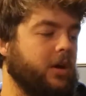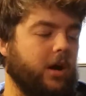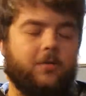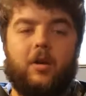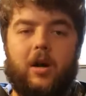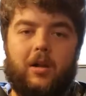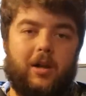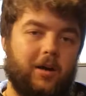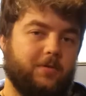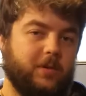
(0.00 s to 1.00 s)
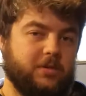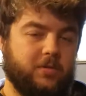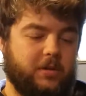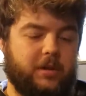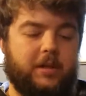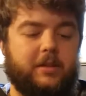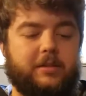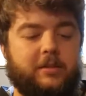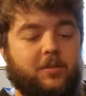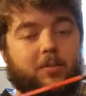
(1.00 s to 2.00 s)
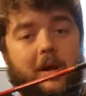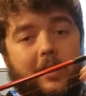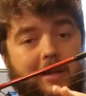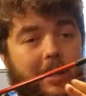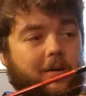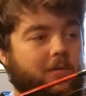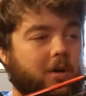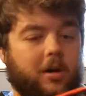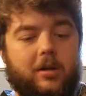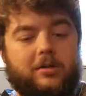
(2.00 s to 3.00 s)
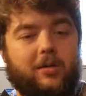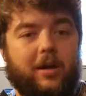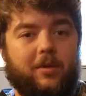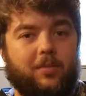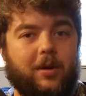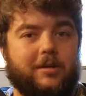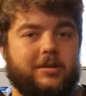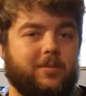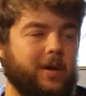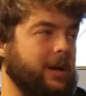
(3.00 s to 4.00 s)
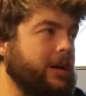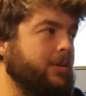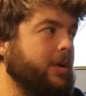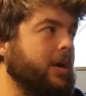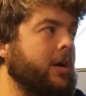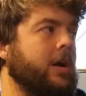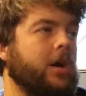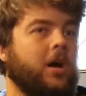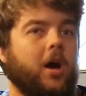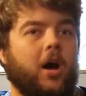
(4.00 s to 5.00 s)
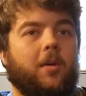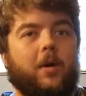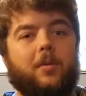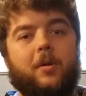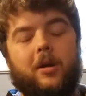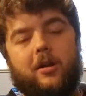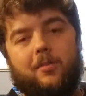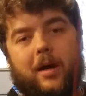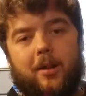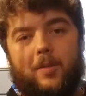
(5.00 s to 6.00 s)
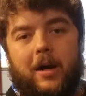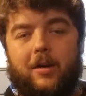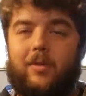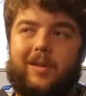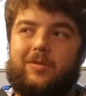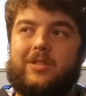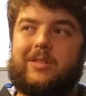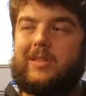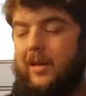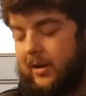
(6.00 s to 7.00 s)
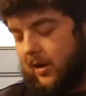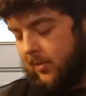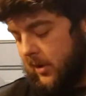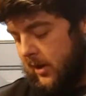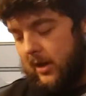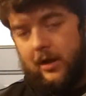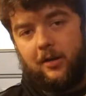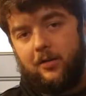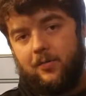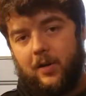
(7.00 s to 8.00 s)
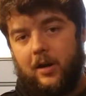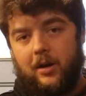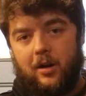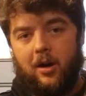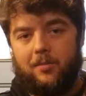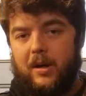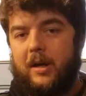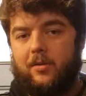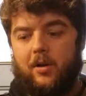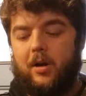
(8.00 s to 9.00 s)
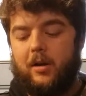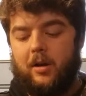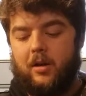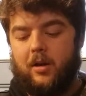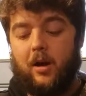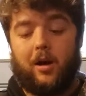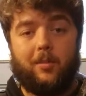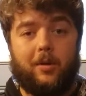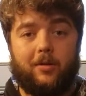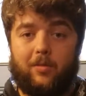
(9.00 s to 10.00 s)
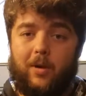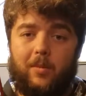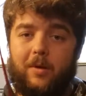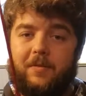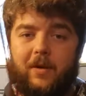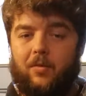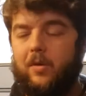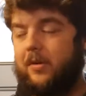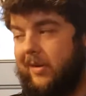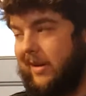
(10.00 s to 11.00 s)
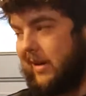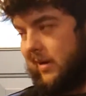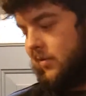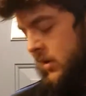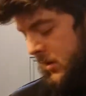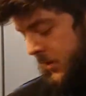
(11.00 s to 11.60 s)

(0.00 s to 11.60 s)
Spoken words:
I've caught a lot of fish with this. It's a breakdown rod, so I can put it just about anywhere. I can put it in a backpack with it just sticking up, and it's a very compact rod, and it's one of my favorite ones I have.